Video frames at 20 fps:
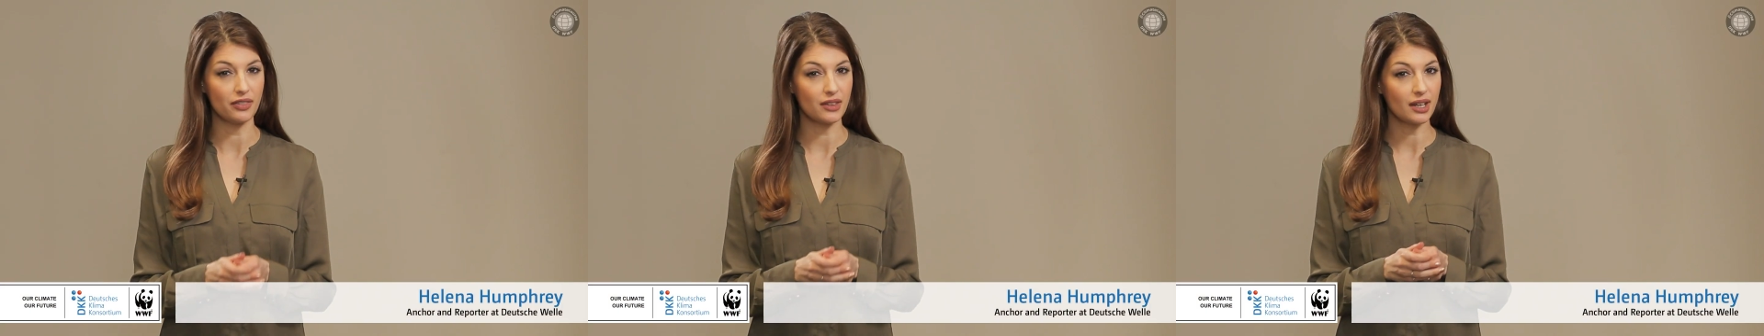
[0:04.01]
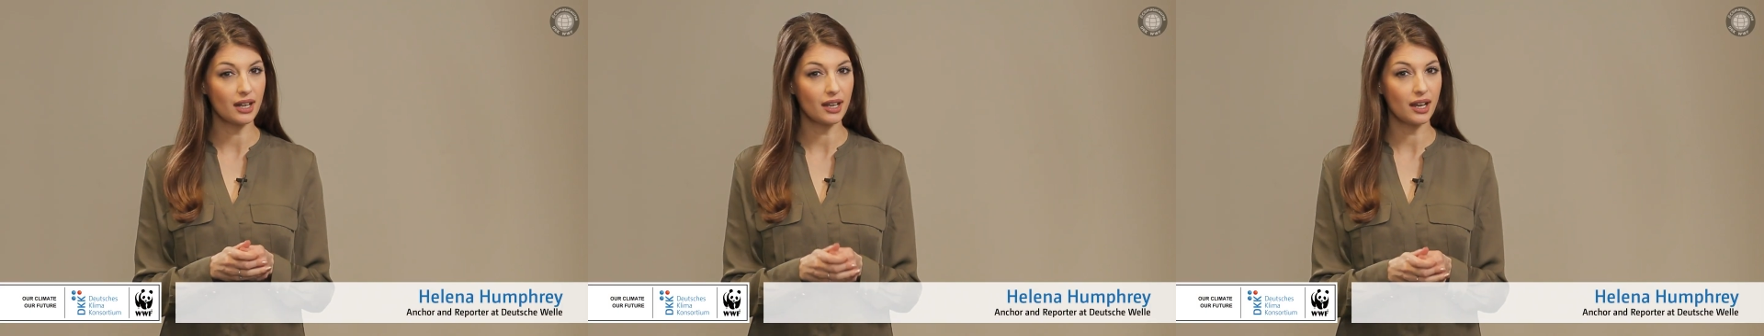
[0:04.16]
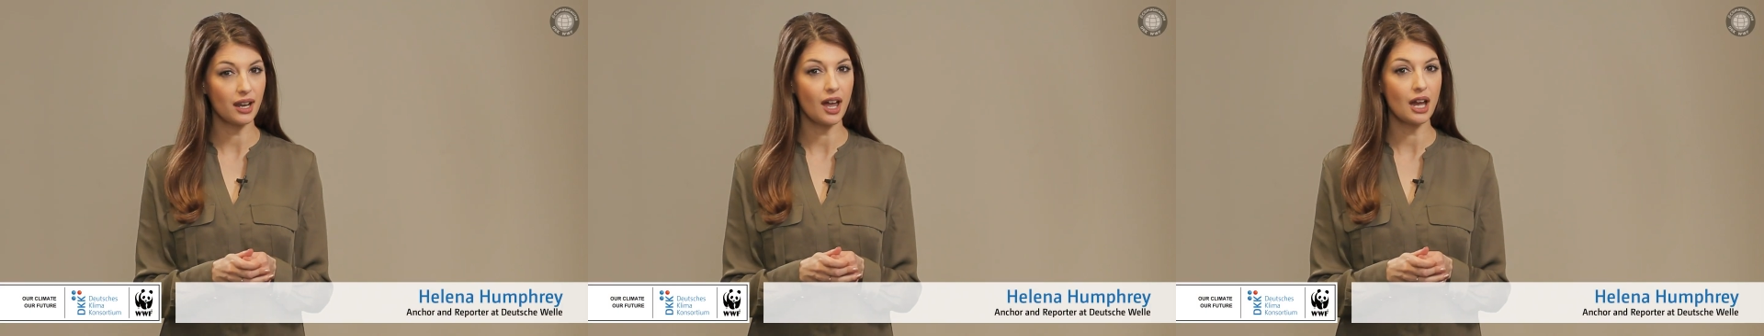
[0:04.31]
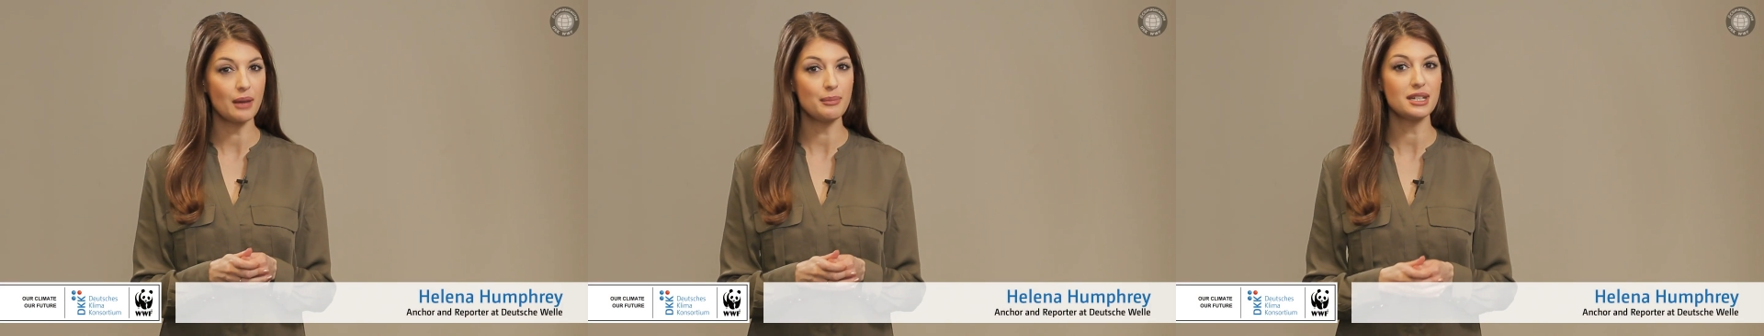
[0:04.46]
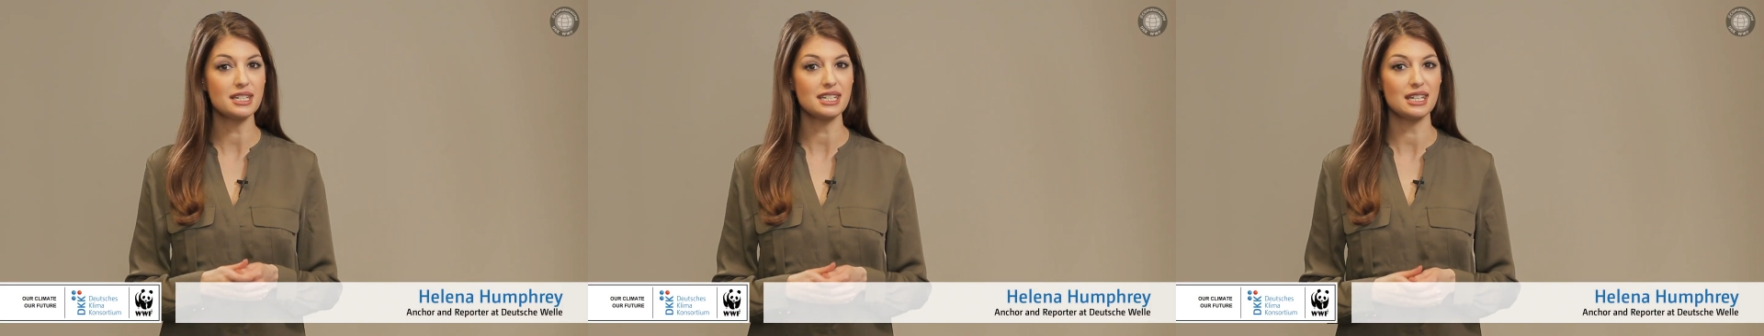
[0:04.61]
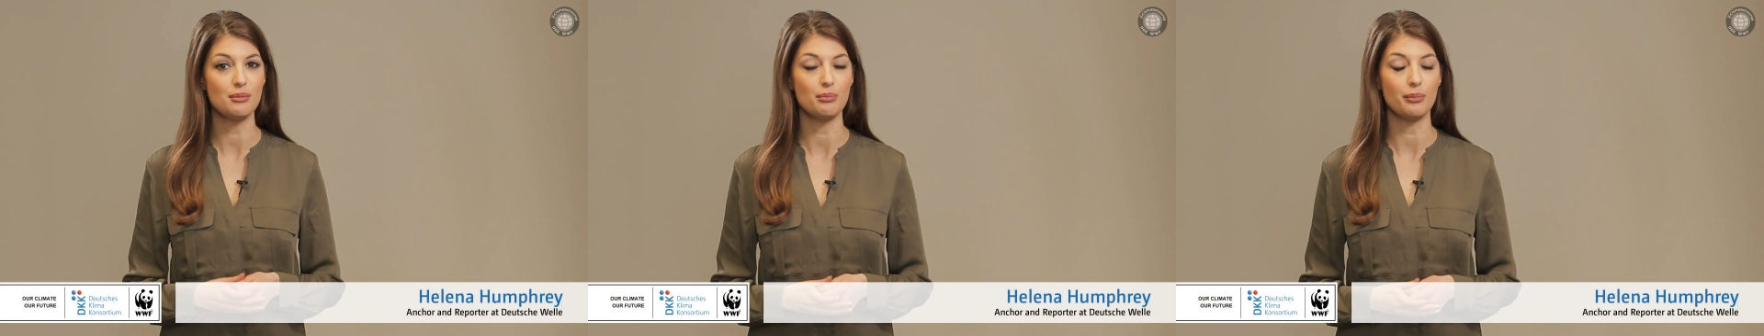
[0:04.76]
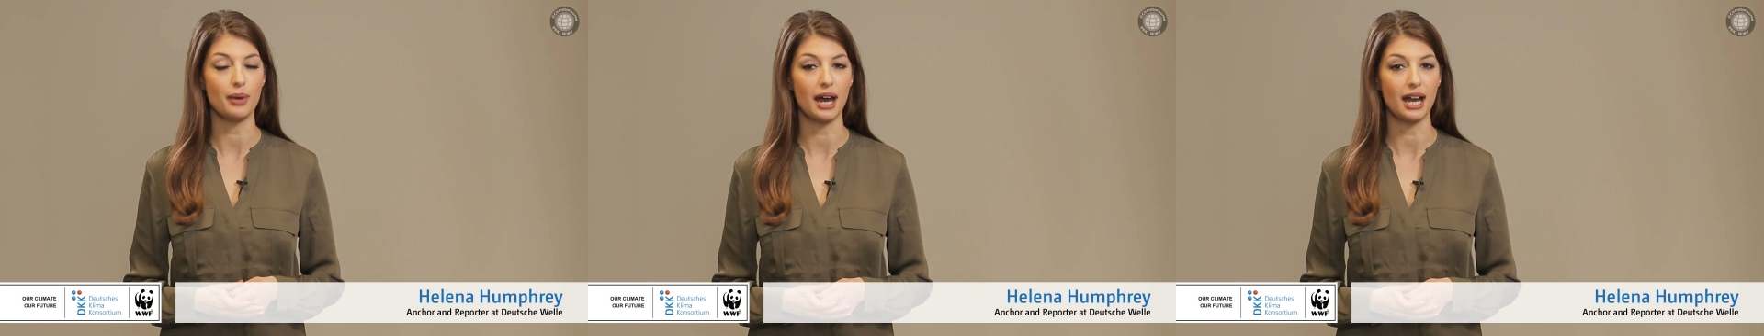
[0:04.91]
the climate
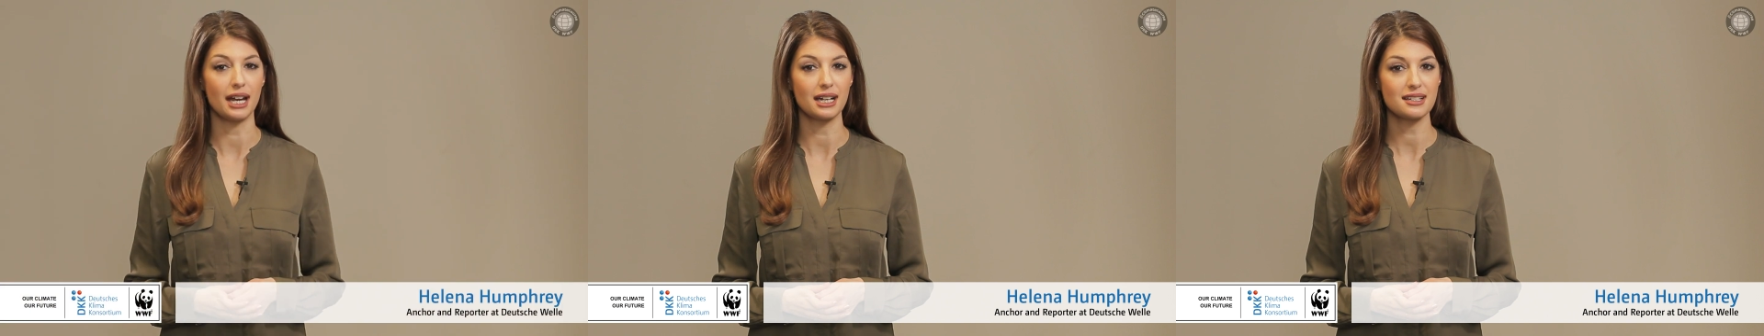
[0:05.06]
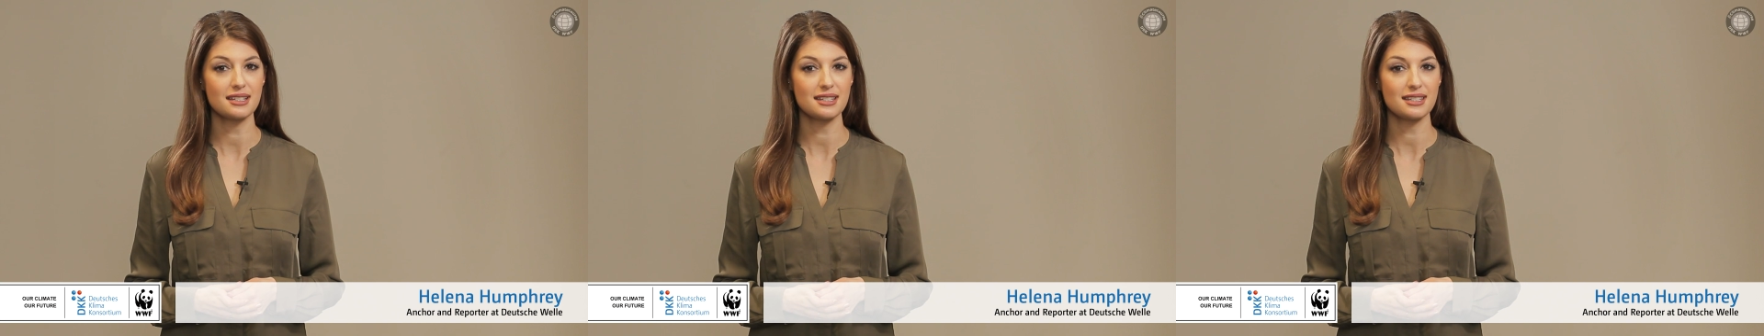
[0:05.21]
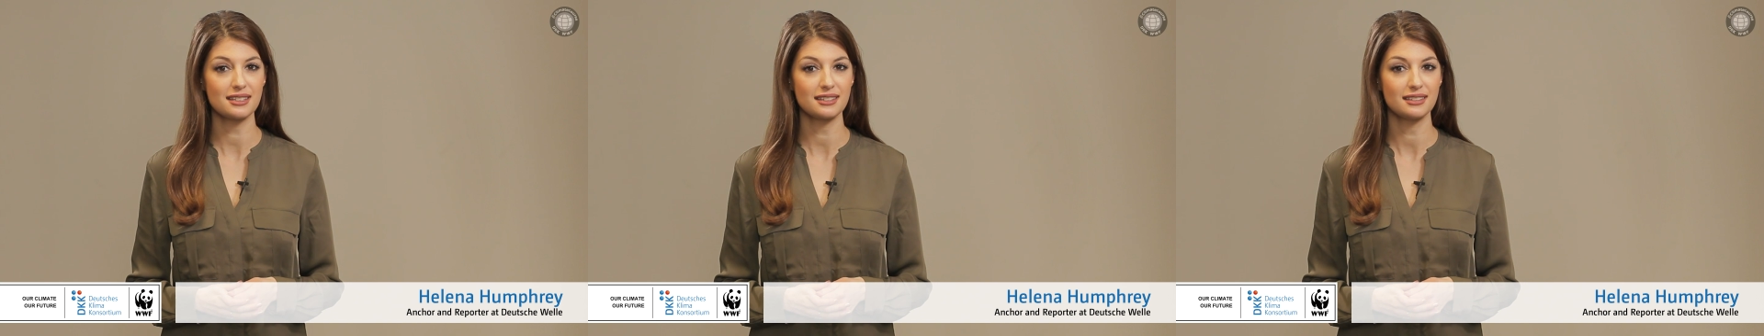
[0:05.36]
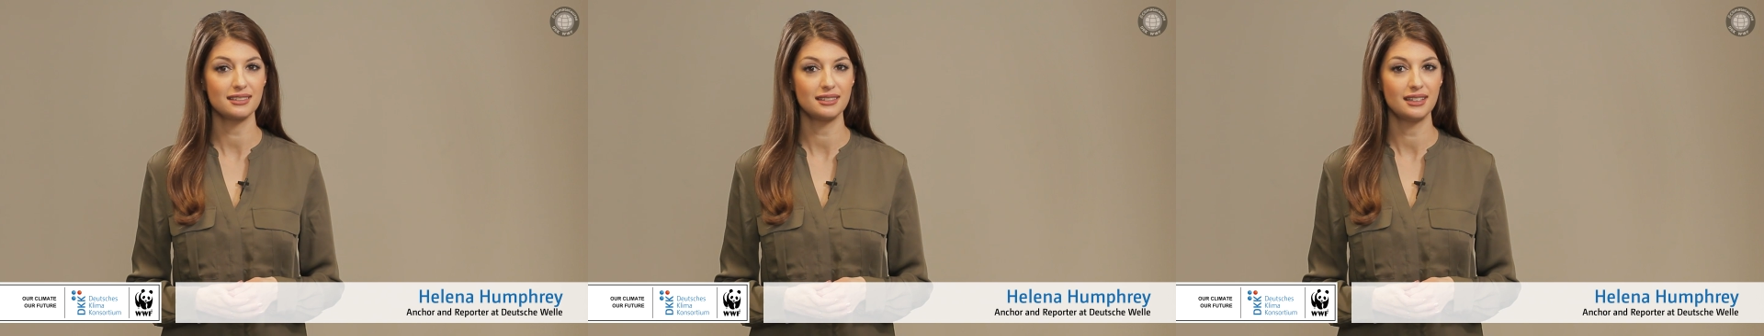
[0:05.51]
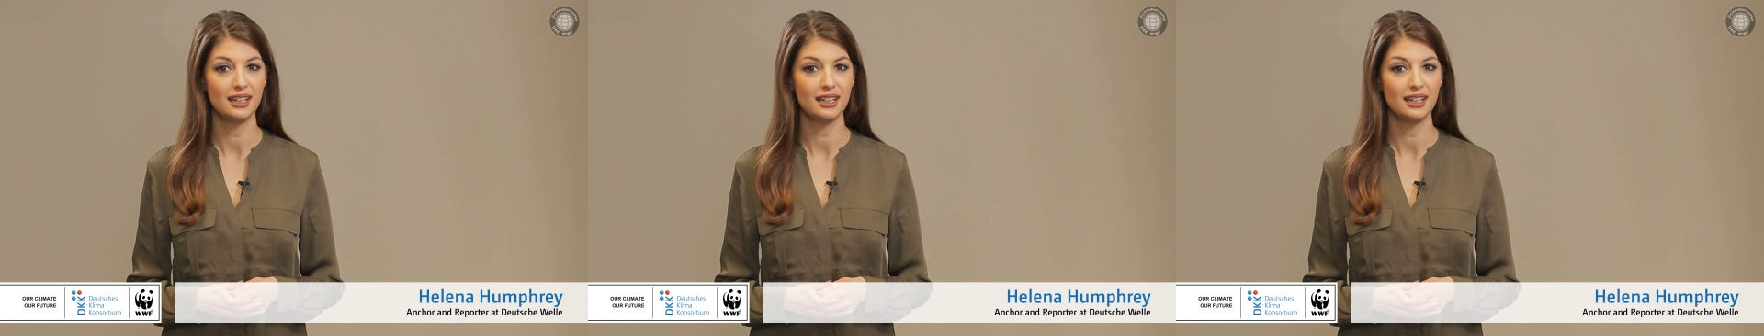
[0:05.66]
impacts.